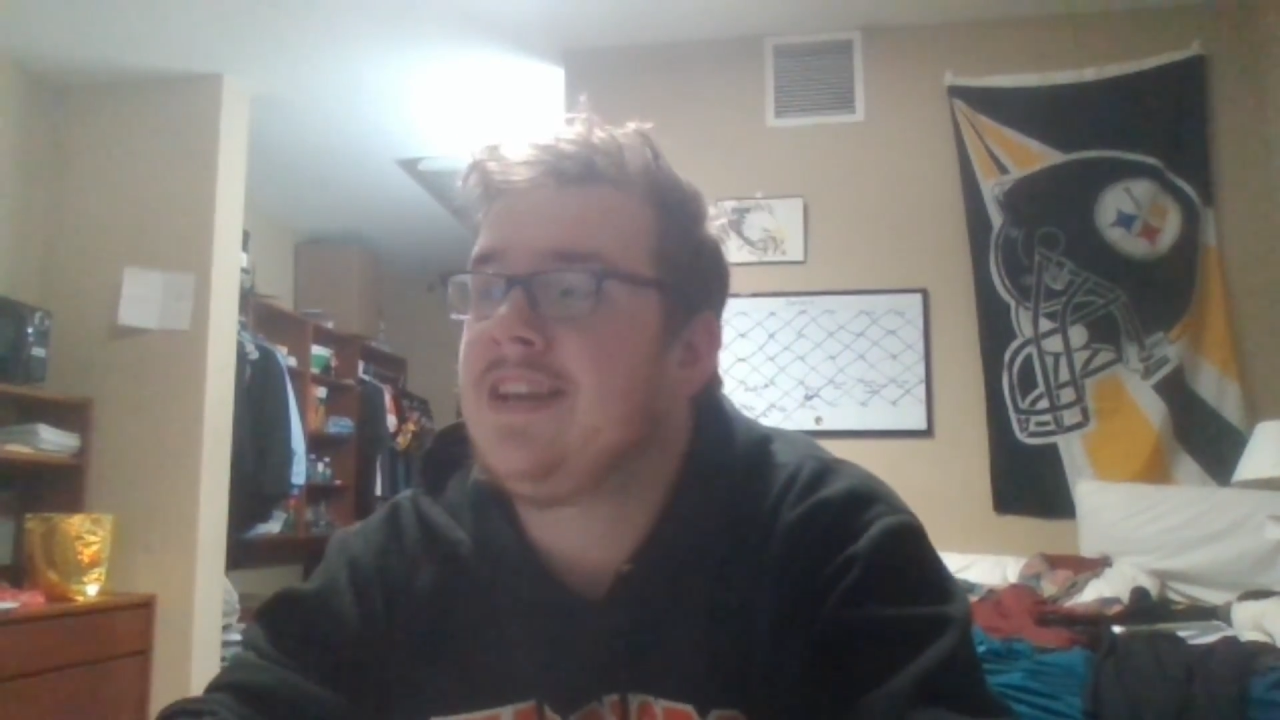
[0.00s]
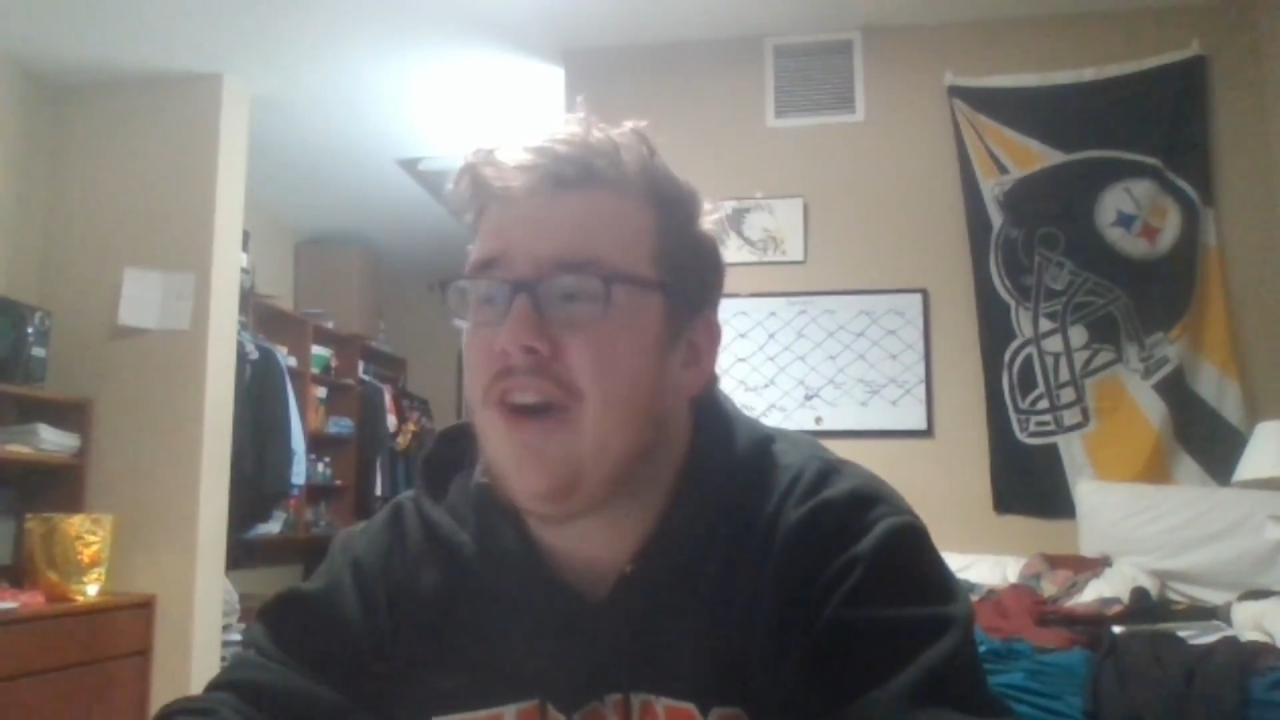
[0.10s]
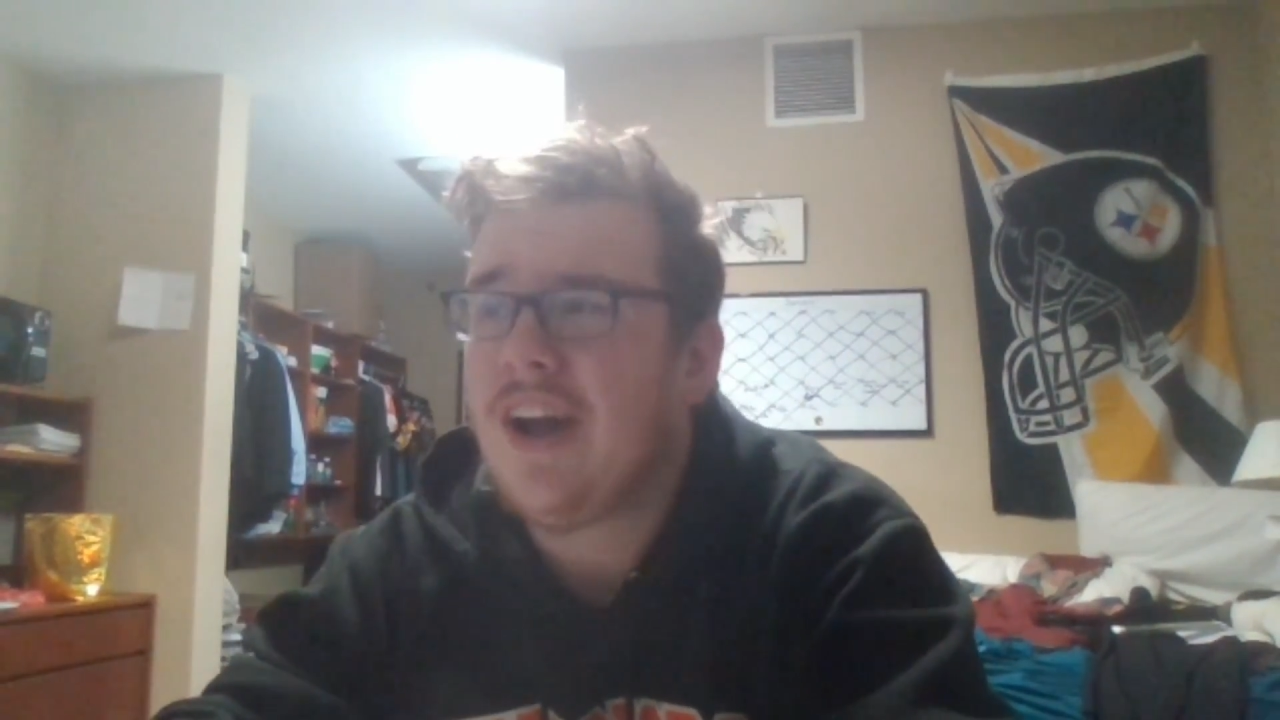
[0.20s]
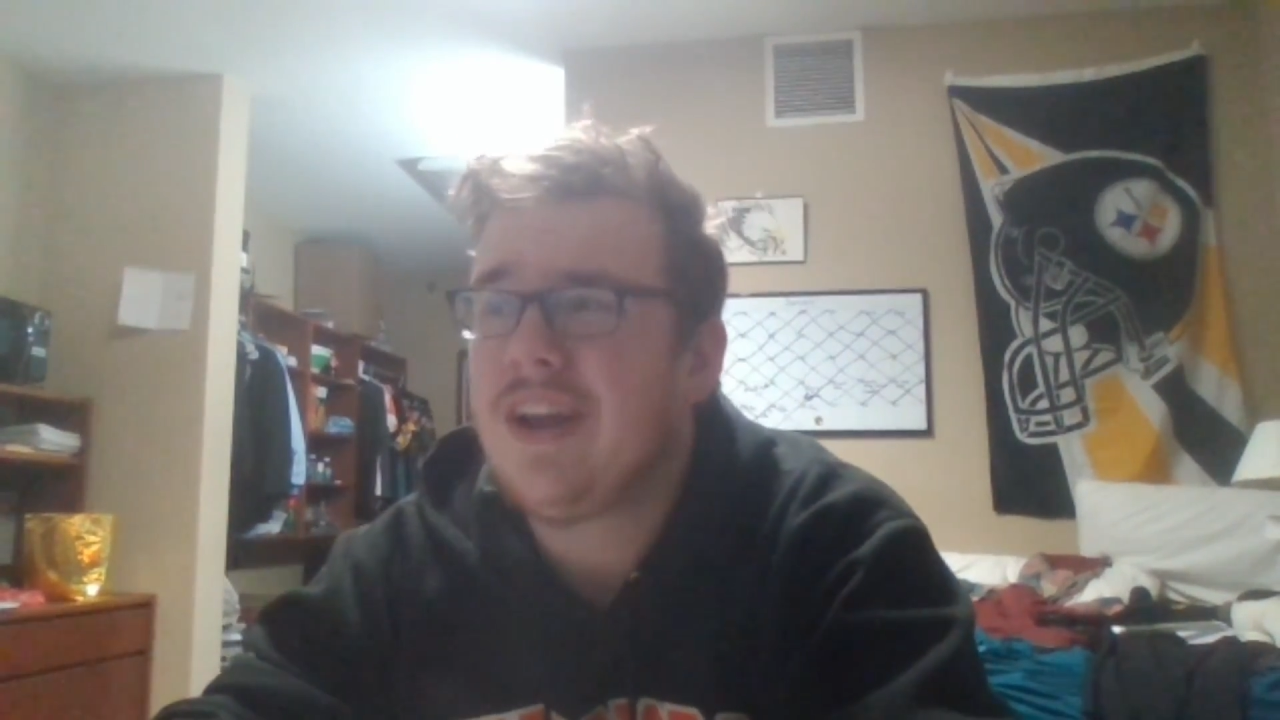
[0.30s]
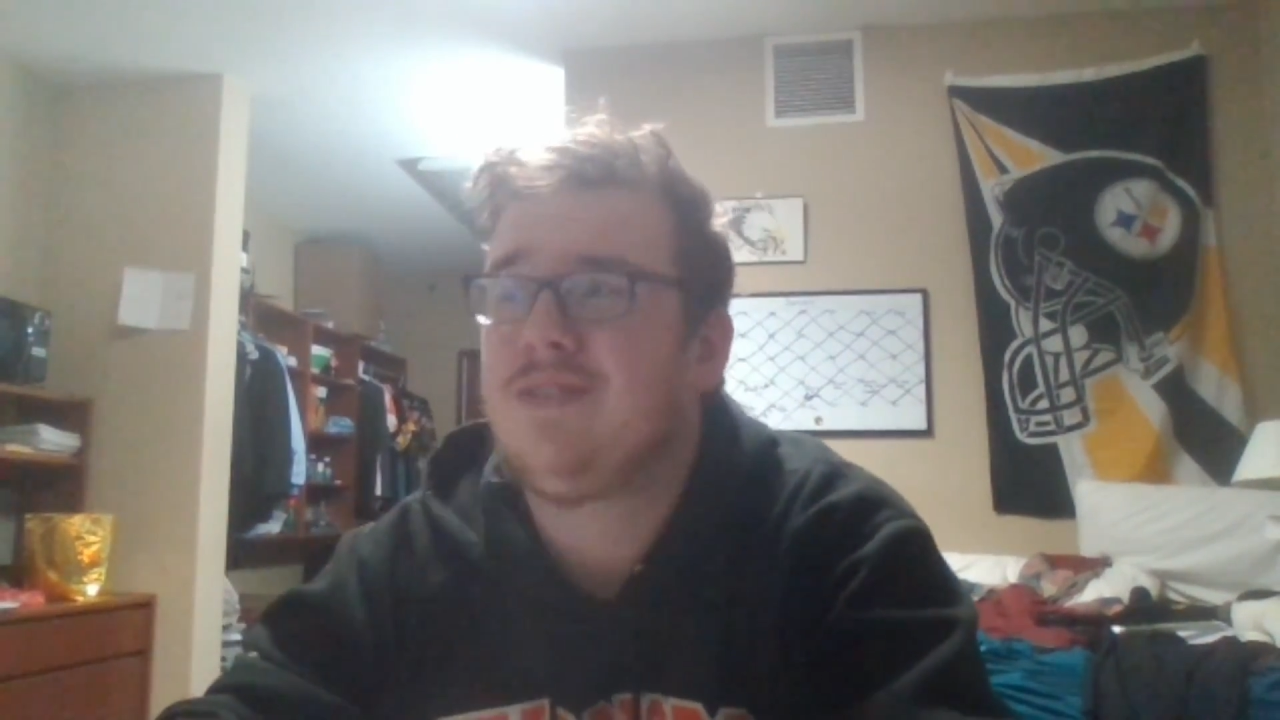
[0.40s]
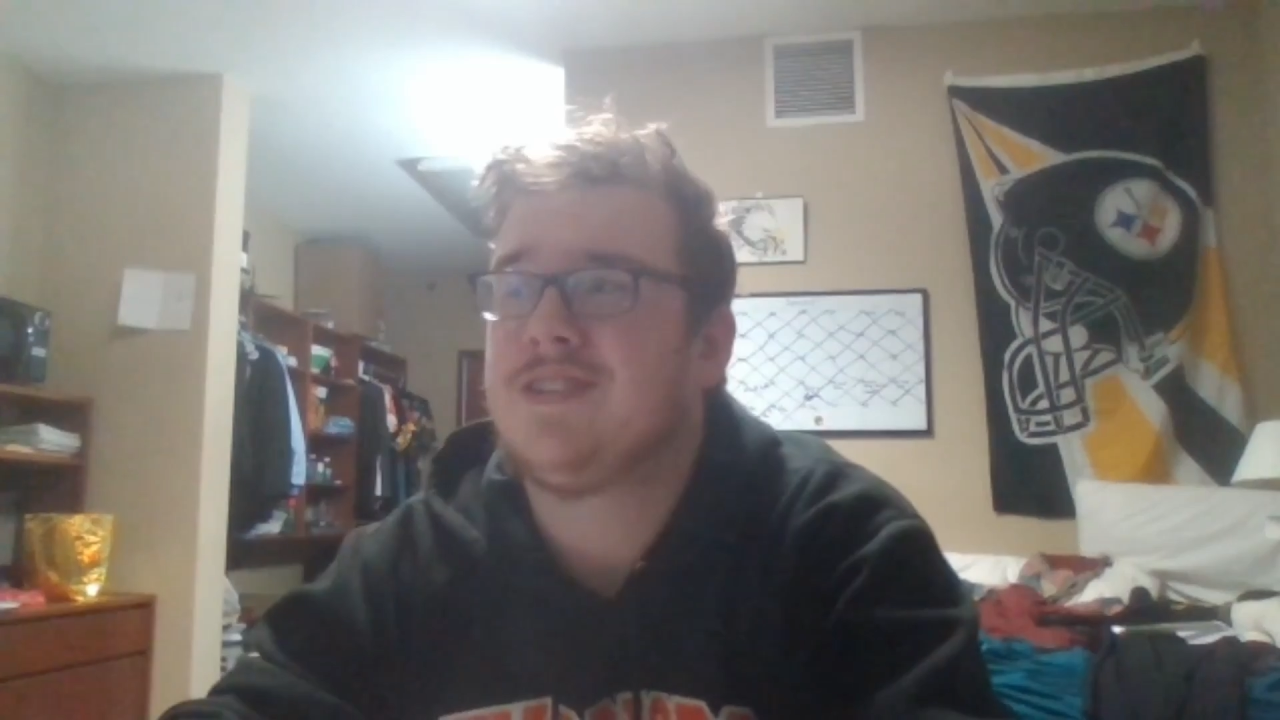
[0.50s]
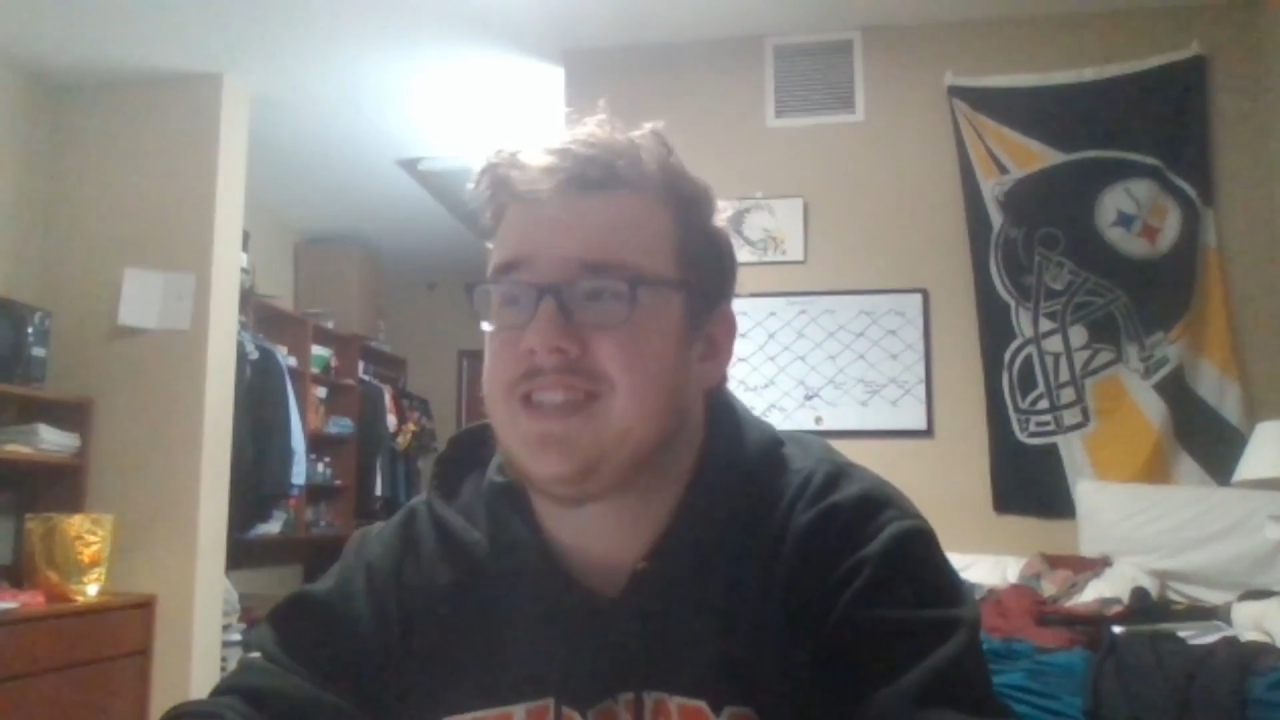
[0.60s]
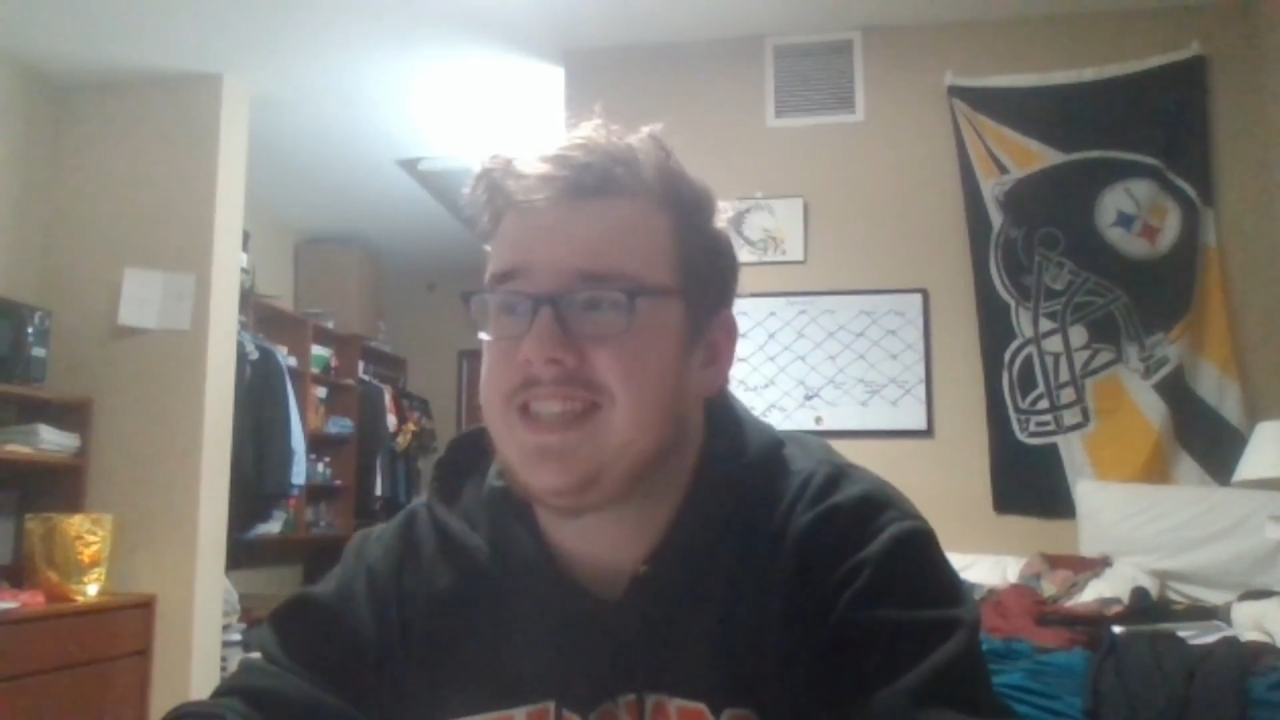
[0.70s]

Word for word: inaugural